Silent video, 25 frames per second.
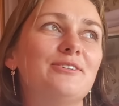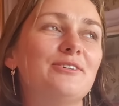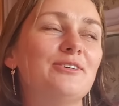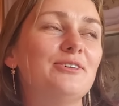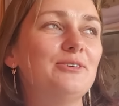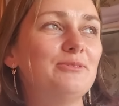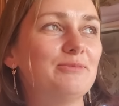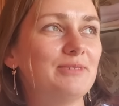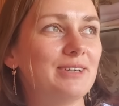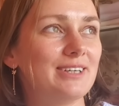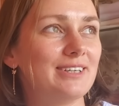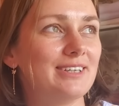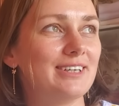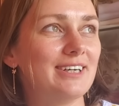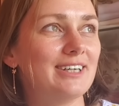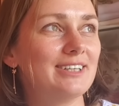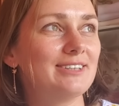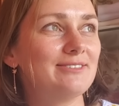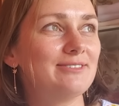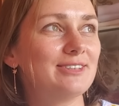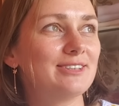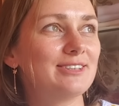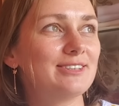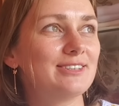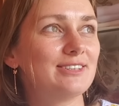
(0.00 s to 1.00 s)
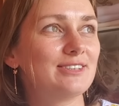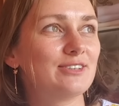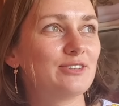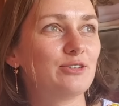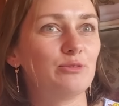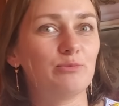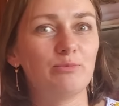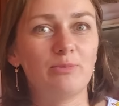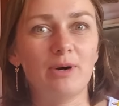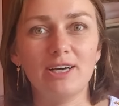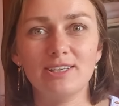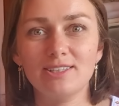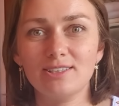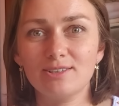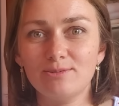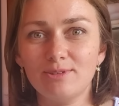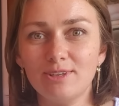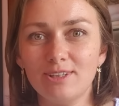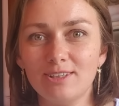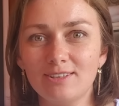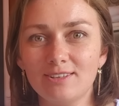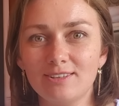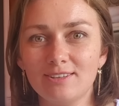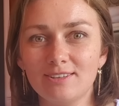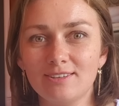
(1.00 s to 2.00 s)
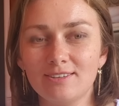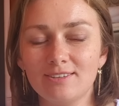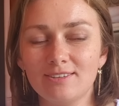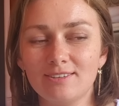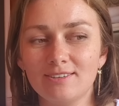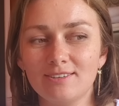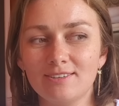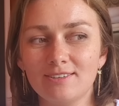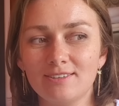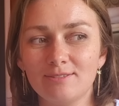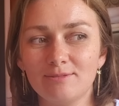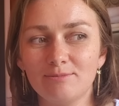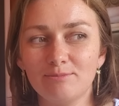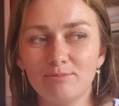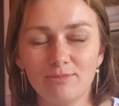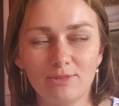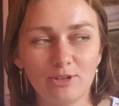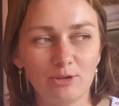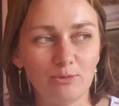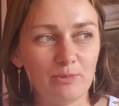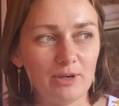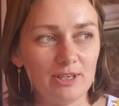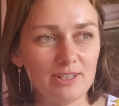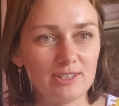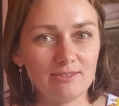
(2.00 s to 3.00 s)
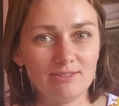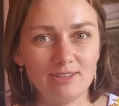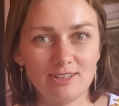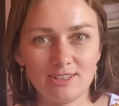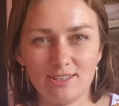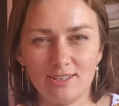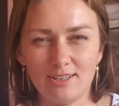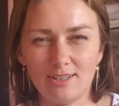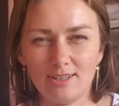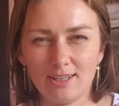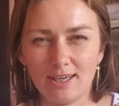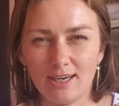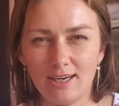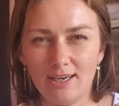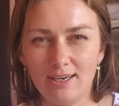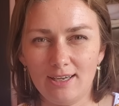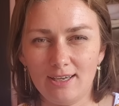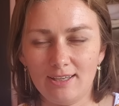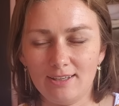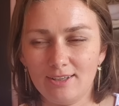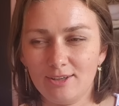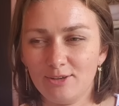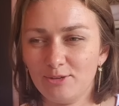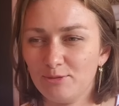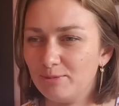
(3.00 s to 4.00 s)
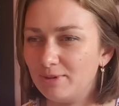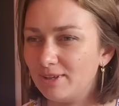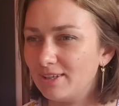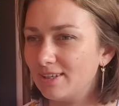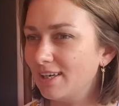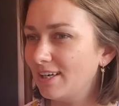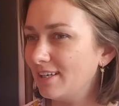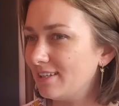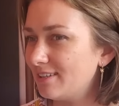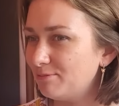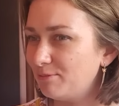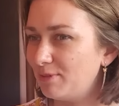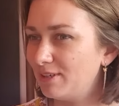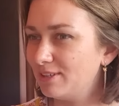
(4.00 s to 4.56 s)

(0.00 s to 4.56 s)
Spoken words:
oh my god, what's it called? Pasqua? No, Pasqua is in Italian. Oh my god,